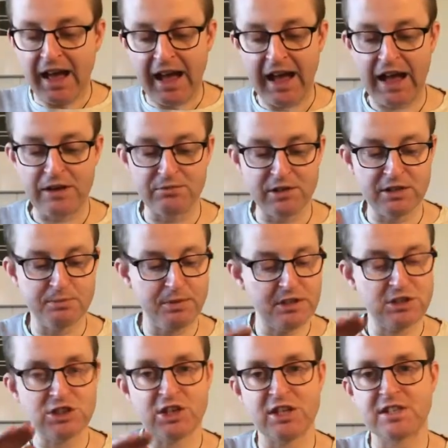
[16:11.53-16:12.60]
I will be
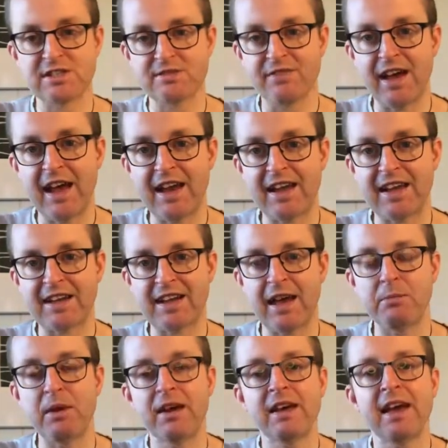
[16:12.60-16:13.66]
transferring
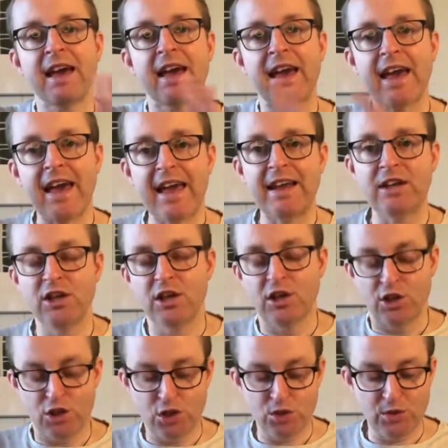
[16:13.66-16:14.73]
them
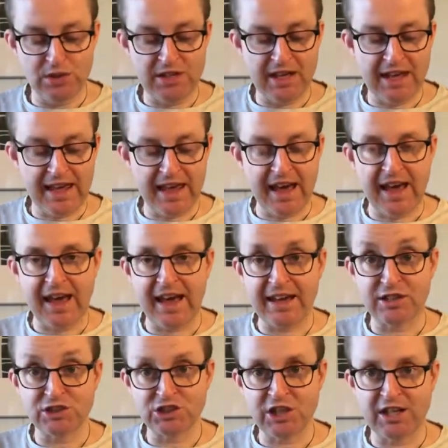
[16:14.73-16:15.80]
into the
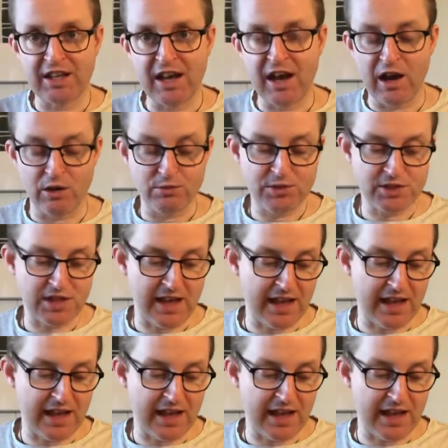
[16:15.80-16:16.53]
greenhouse.